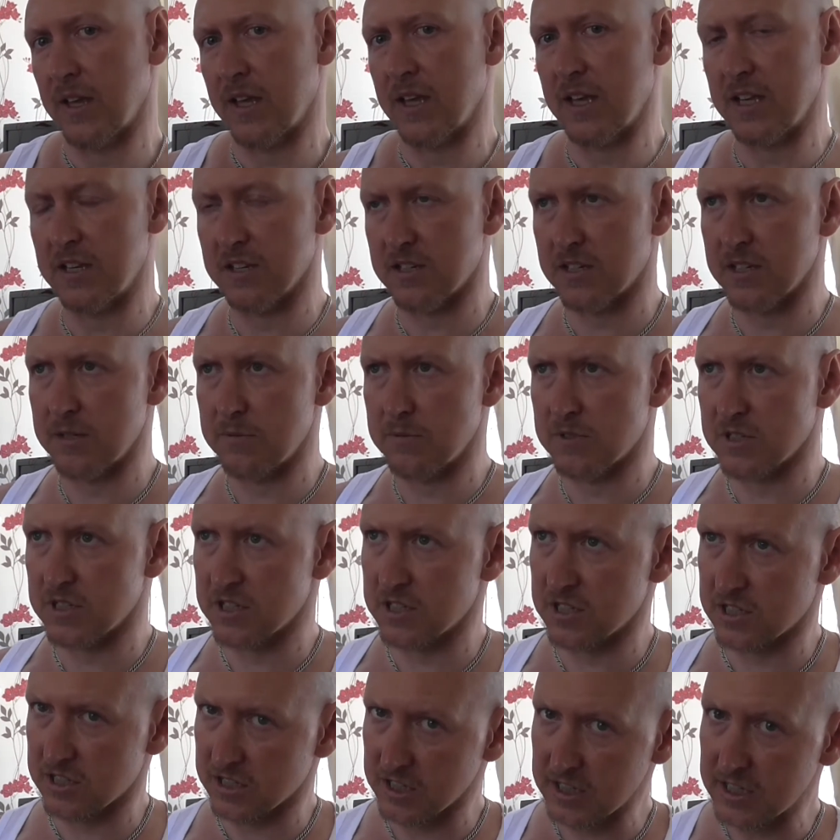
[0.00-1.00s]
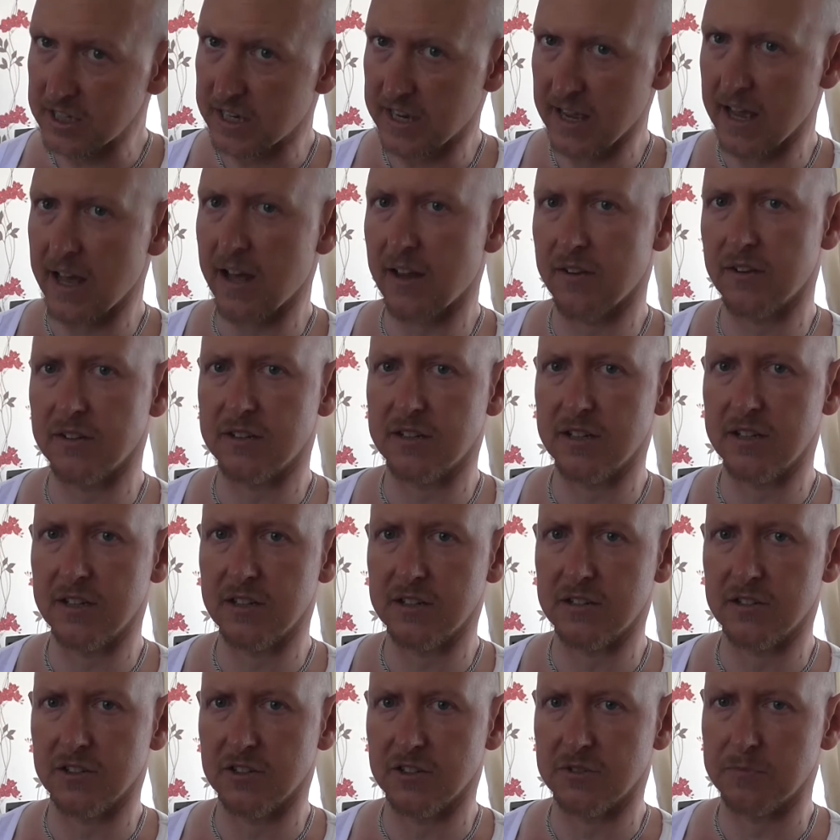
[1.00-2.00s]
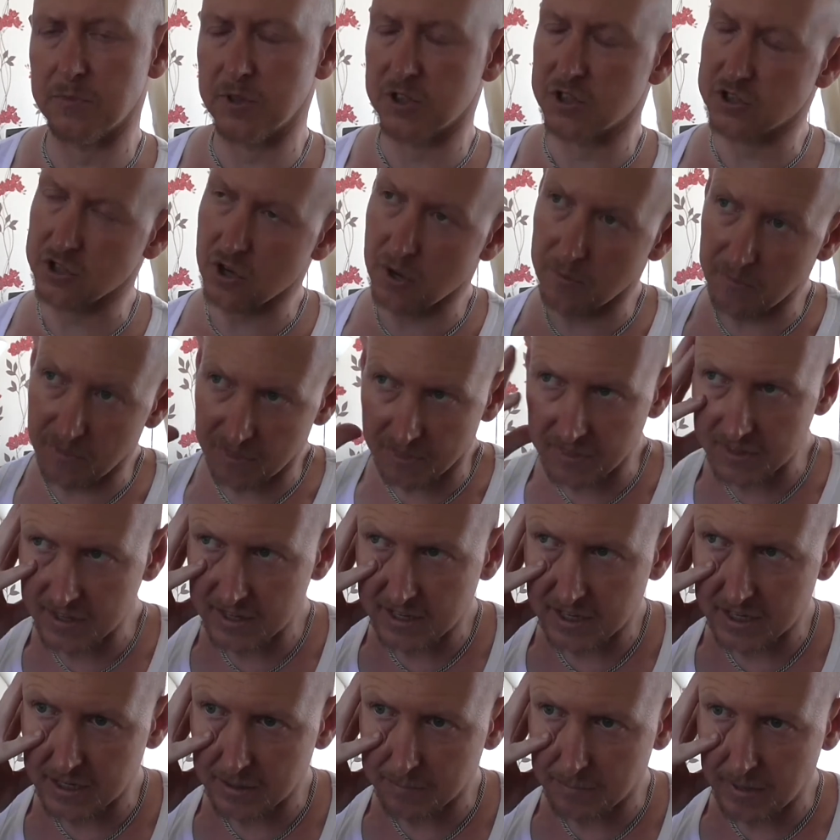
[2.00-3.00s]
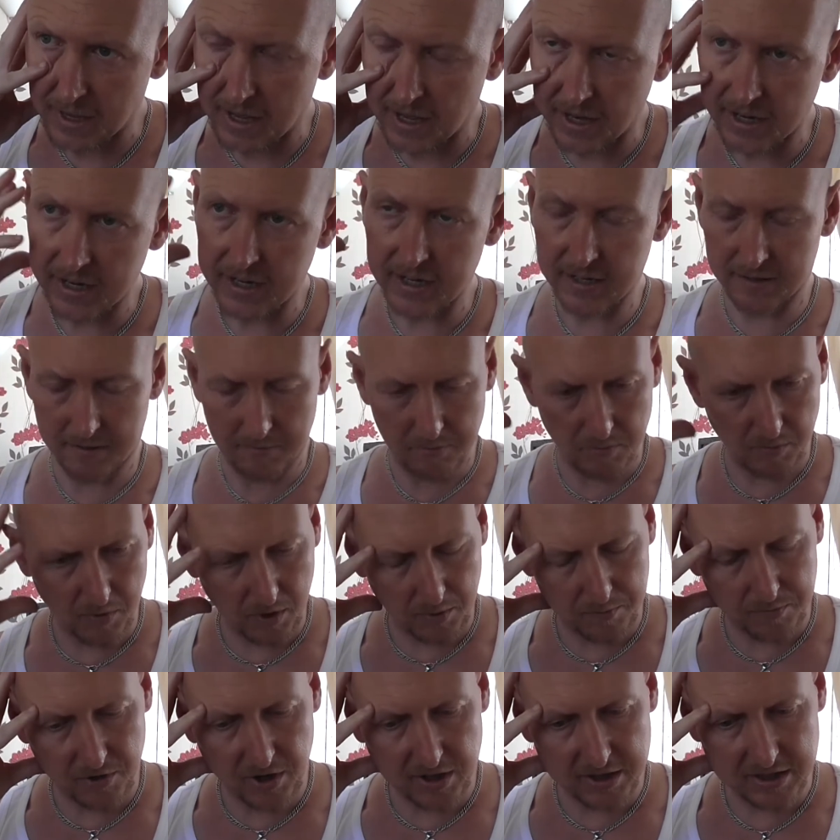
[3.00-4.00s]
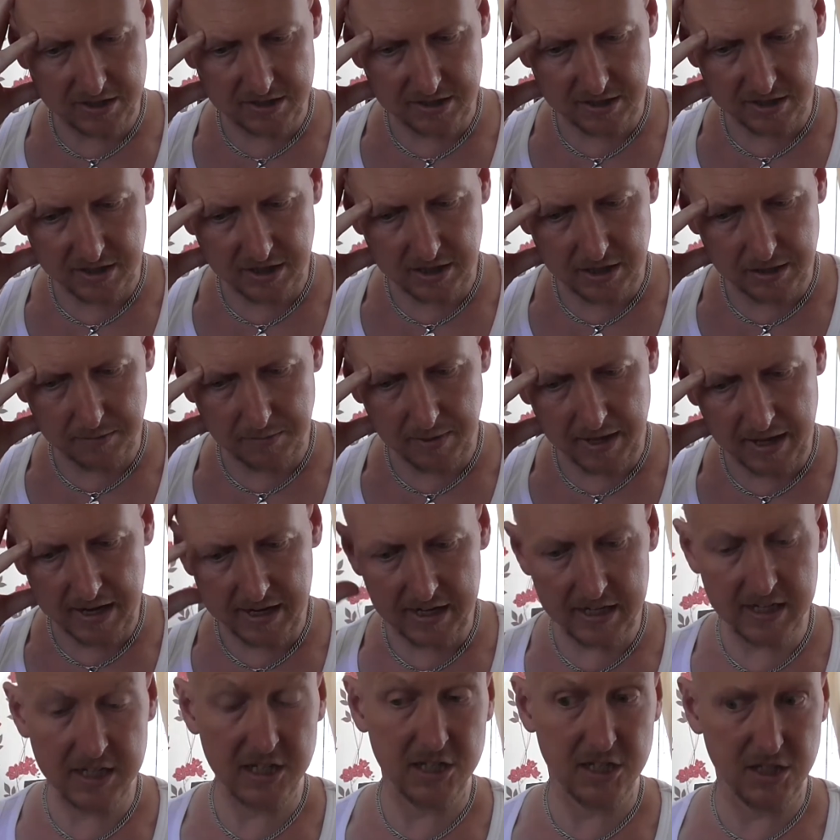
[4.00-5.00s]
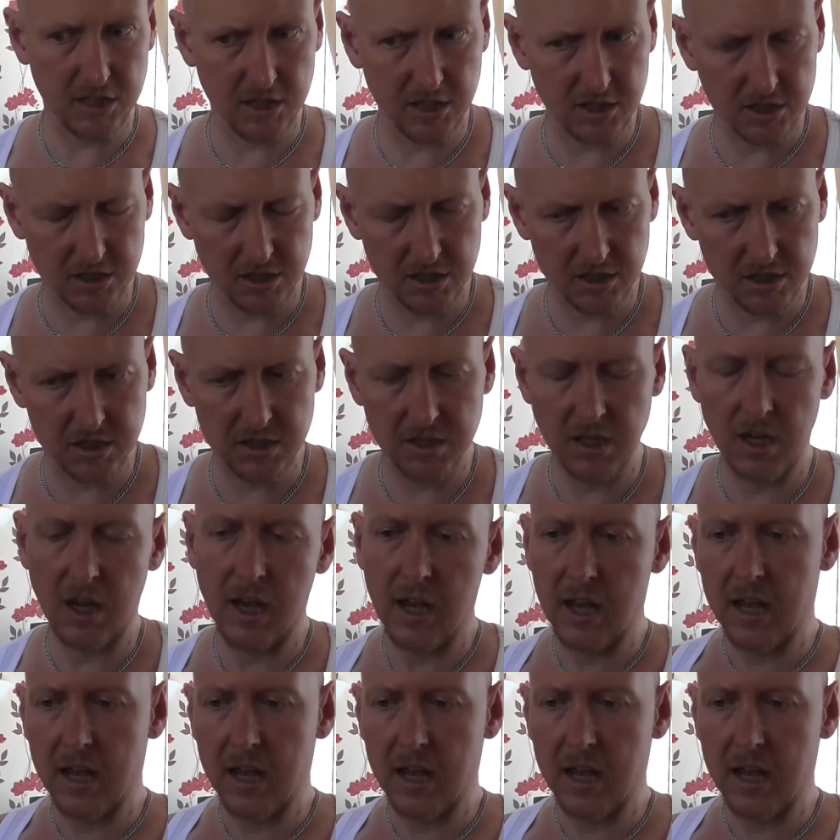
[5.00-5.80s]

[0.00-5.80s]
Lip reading: It seems to seek out the tinnitus because I'm thinking about it, my brain is thinking about it, tinnitus,